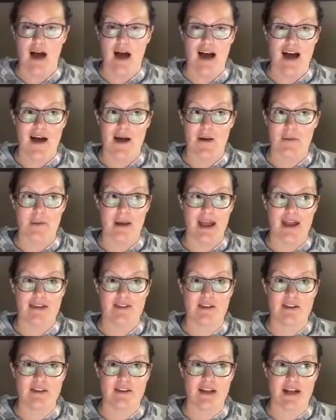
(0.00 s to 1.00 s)

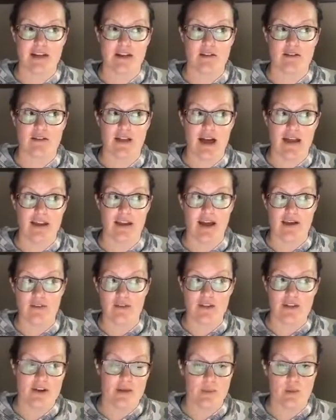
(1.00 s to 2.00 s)
And like let
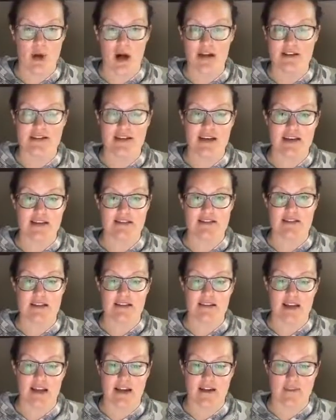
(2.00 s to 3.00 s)
everything process
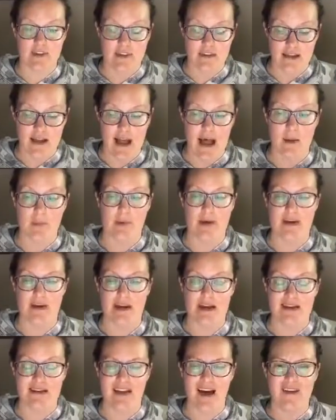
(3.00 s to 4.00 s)
and let everything happen
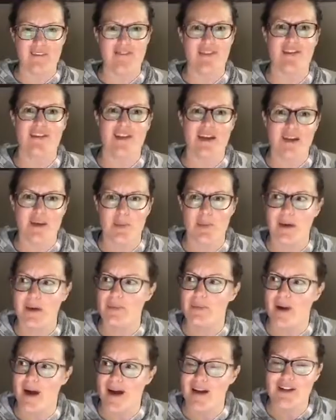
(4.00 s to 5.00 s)
and not feel like a
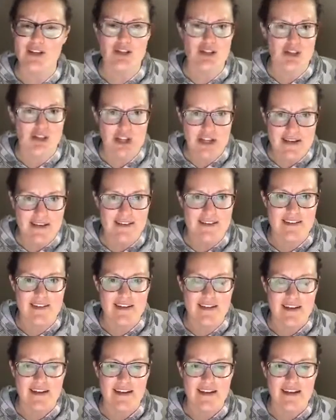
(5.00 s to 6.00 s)
big pile of shit
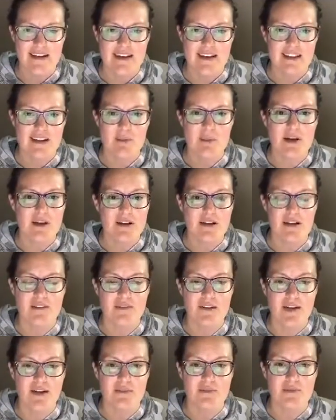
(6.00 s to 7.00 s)
in the middle of
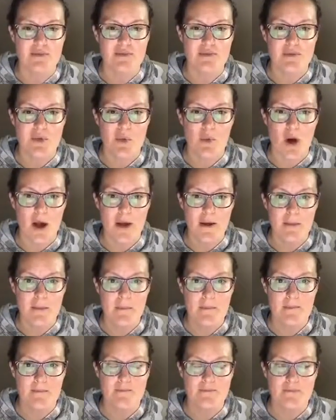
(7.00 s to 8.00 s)
it, right?
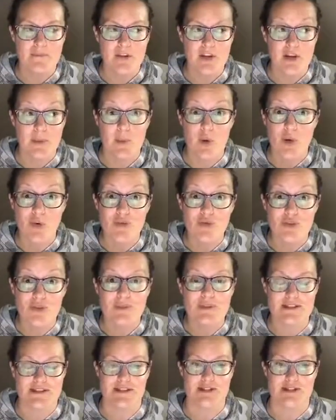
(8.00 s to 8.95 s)
You can move from this